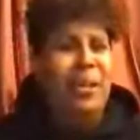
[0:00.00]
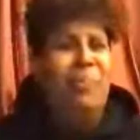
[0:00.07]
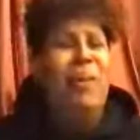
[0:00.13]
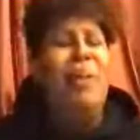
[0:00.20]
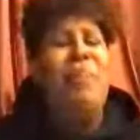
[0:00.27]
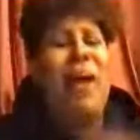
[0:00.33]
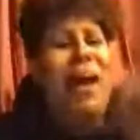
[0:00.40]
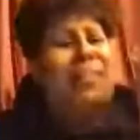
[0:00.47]

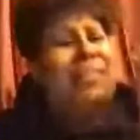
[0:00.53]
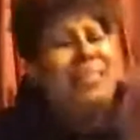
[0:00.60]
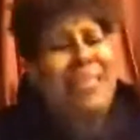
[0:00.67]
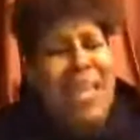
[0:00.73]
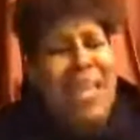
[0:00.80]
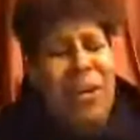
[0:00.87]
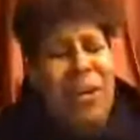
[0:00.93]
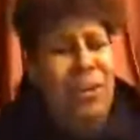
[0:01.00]
People are
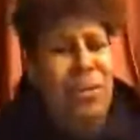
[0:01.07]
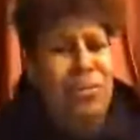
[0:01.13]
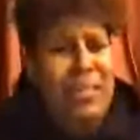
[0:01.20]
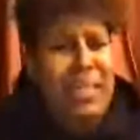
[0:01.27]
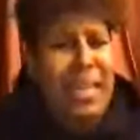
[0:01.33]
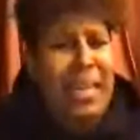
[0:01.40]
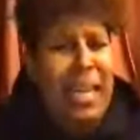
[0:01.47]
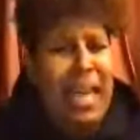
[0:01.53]
still losing
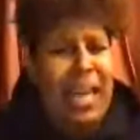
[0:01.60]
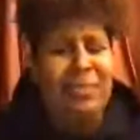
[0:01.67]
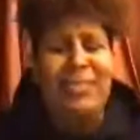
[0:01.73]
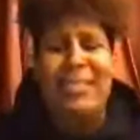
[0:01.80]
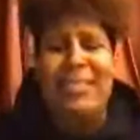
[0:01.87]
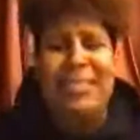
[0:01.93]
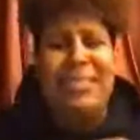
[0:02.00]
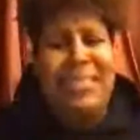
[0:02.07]
their lives
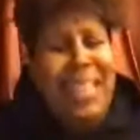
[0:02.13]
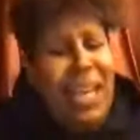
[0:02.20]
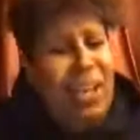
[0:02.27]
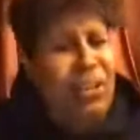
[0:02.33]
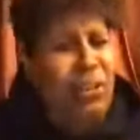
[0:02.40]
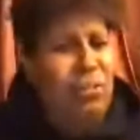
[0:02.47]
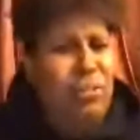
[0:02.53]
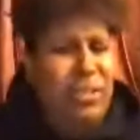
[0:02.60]
and
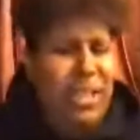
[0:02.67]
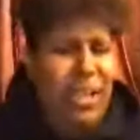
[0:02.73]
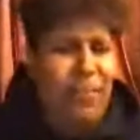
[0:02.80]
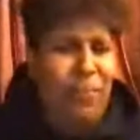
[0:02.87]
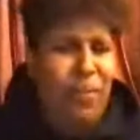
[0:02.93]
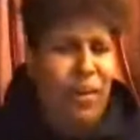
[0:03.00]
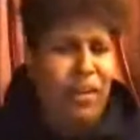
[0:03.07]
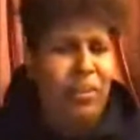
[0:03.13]
still losing their
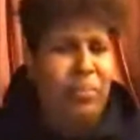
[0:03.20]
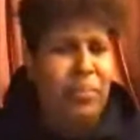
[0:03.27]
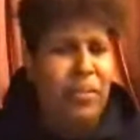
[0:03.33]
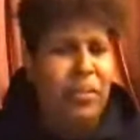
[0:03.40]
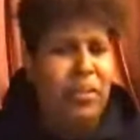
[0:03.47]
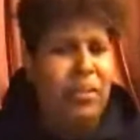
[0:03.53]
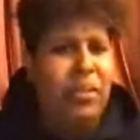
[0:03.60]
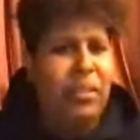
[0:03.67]
freedom
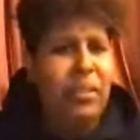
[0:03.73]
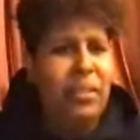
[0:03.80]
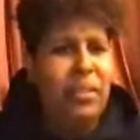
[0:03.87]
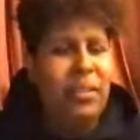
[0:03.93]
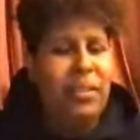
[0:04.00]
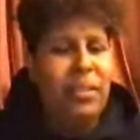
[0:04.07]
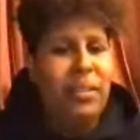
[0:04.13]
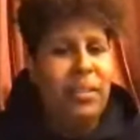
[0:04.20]

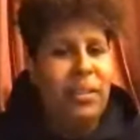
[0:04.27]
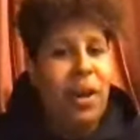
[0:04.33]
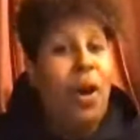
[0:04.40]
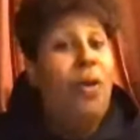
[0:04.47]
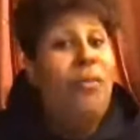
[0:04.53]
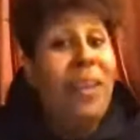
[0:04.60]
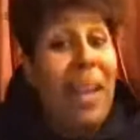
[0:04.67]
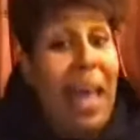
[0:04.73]

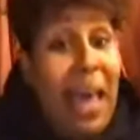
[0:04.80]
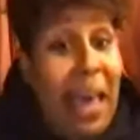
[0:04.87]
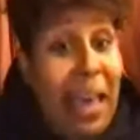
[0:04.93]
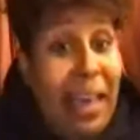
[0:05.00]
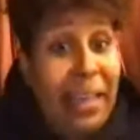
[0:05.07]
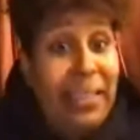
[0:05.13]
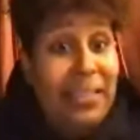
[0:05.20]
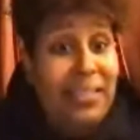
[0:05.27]
over
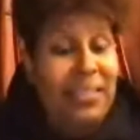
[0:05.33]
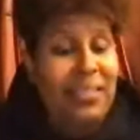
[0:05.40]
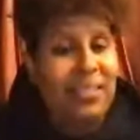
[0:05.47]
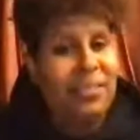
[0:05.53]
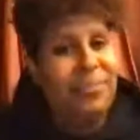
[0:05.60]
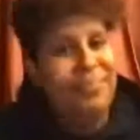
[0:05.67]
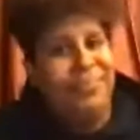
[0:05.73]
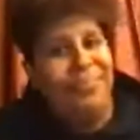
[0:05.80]
lies.
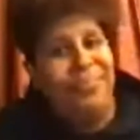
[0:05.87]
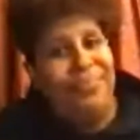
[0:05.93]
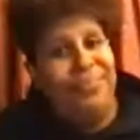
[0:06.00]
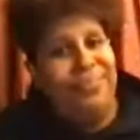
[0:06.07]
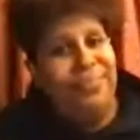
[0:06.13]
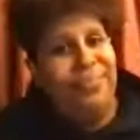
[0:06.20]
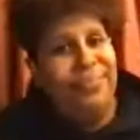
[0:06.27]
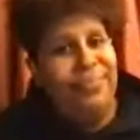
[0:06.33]

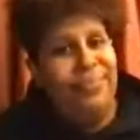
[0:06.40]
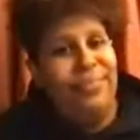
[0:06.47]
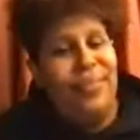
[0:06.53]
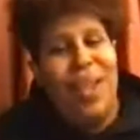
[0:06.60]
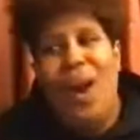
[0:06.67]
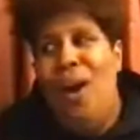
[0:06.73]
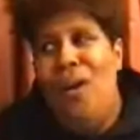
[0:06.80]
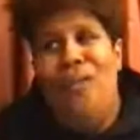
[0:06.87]

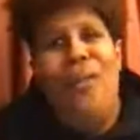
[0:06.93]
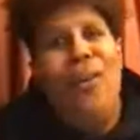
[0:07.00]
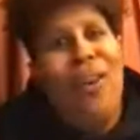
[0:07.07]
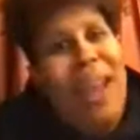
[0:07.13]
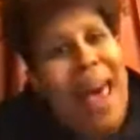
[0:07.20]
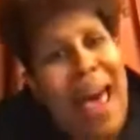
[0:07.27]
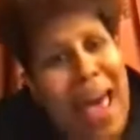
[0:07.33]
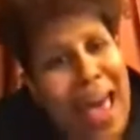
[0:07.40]
Over
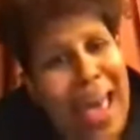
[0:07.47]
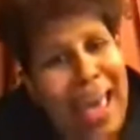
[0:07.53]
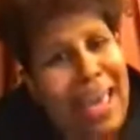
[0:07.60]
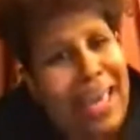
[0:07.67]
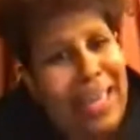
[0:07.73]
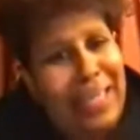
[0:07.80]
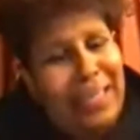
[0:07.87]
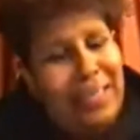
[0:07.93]

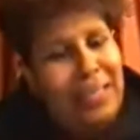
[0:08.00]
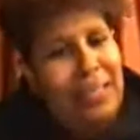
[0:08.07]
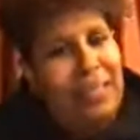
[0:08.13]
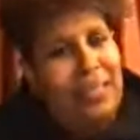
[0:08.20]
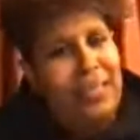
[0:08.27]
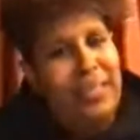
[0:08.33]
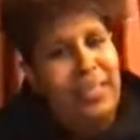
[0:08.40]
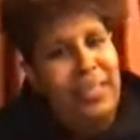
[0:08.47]

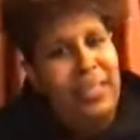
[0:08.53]
lies.